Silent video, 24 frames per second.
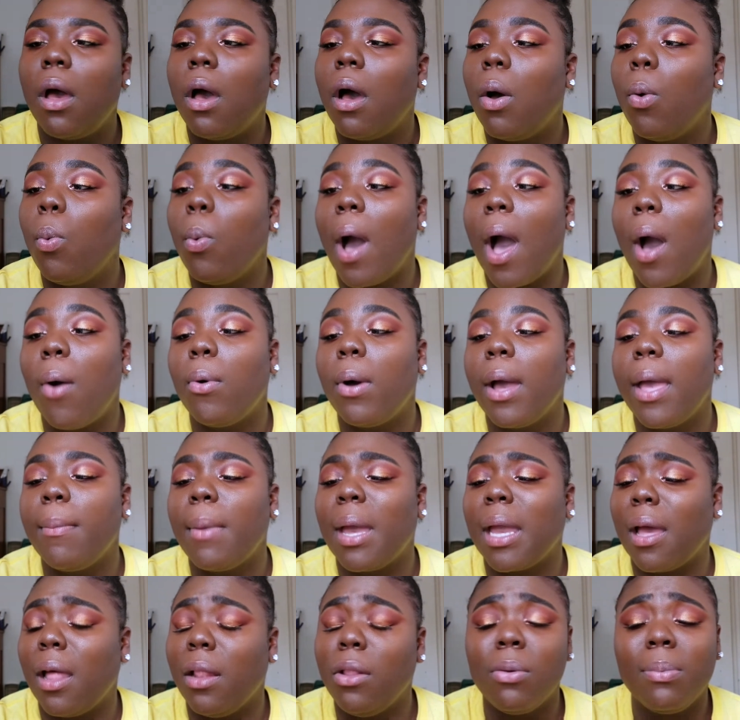Wow, am
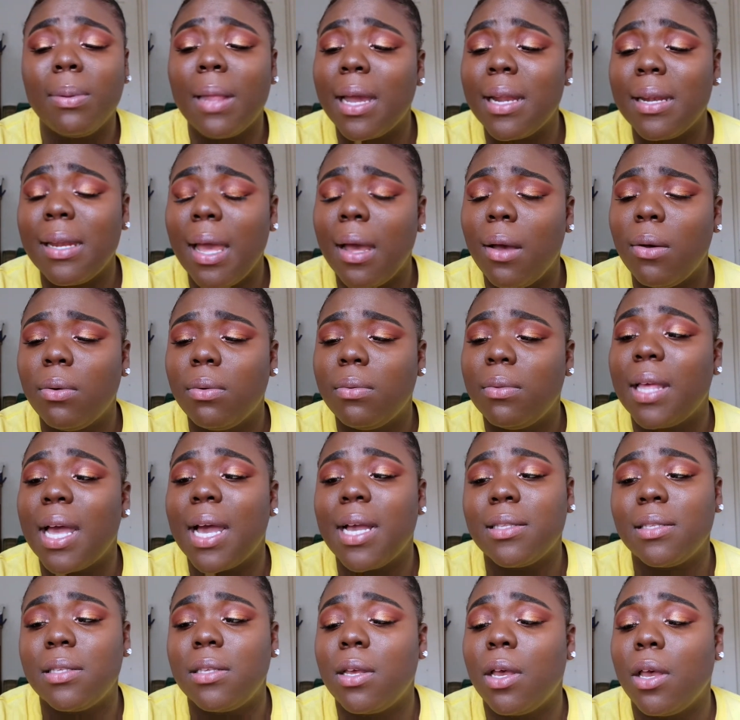I colorblind now?
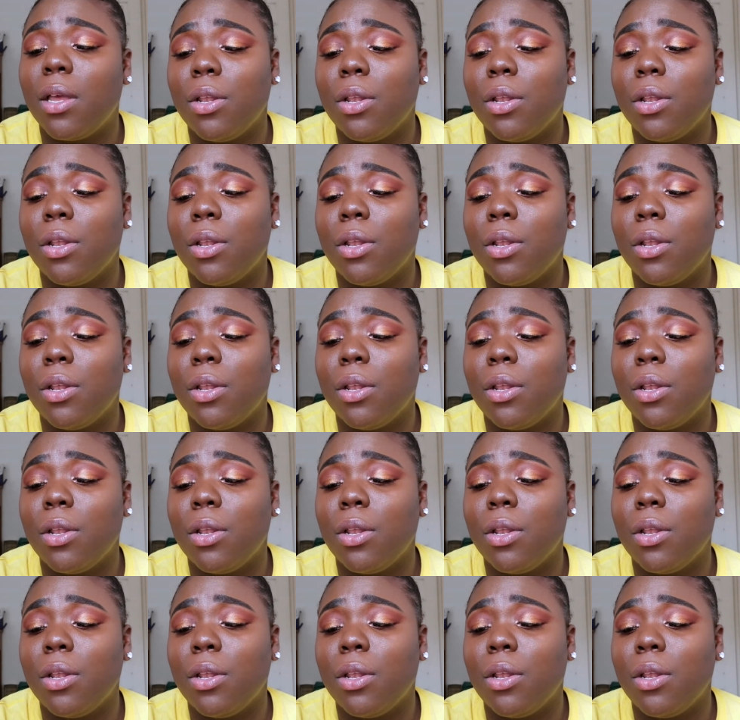That's